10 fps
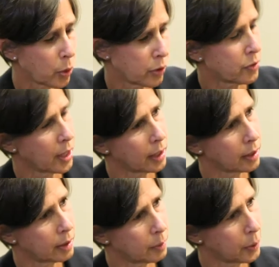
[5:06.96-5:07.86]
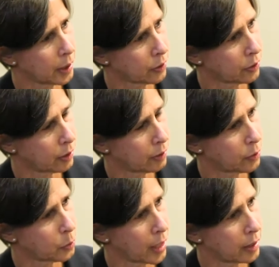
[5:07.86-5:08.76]
when you've taken the picture of
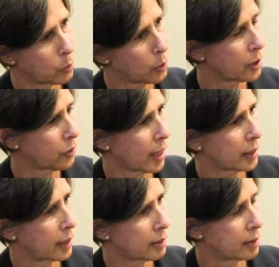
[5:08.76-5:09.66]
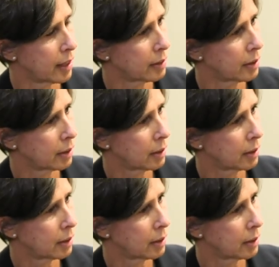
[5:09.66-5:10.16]
the retina, where does that get sent?